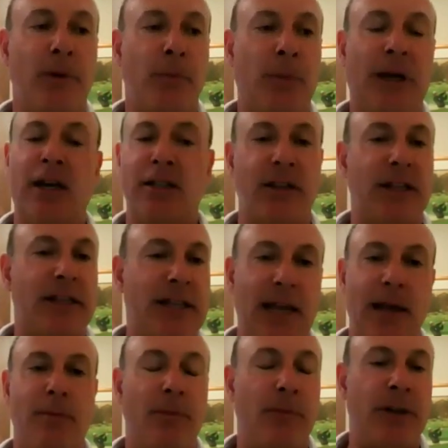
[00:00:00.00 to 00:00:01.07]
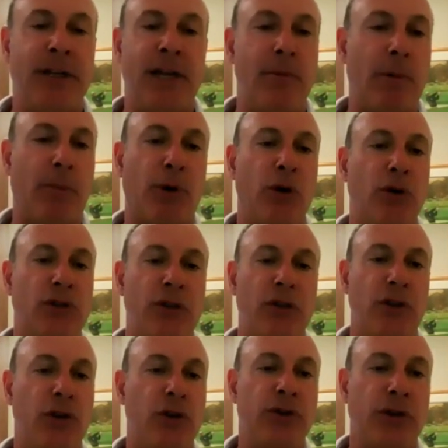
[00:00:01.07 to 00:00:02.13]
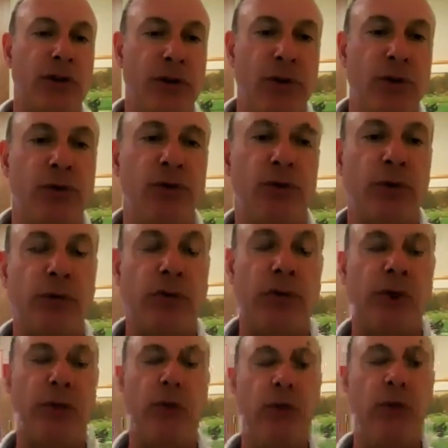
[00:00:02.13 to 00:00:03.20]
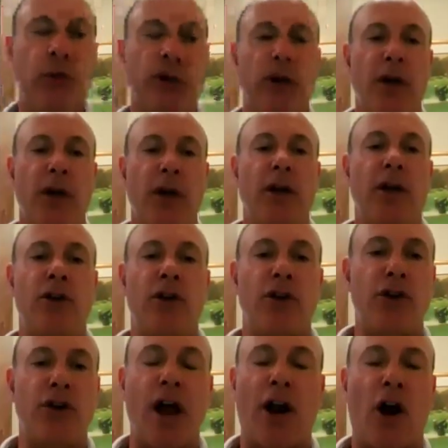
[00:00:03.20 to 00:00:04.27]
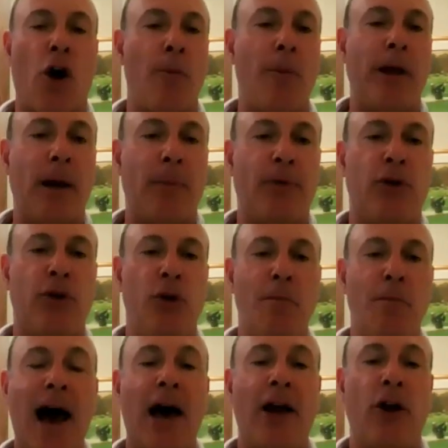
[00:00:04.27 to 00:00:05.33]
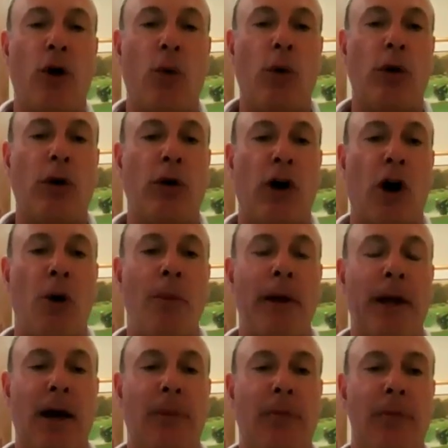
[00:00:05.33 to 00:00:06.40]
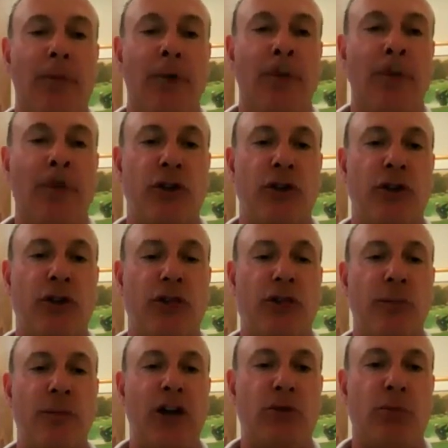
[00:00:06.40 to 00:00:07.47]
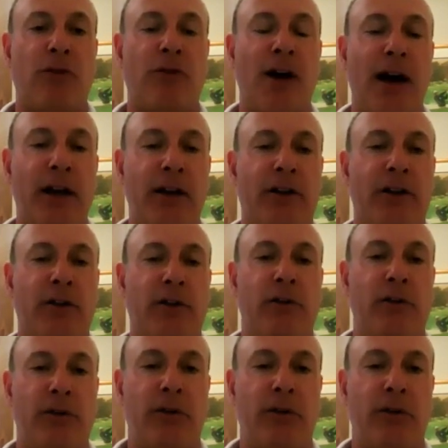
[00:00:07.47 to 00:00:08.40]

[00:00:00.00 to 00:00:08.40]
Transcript: because of the team approach and the use of the neutrals. So, you're not arming up to do battle. We're arming up to make sure there's information provided to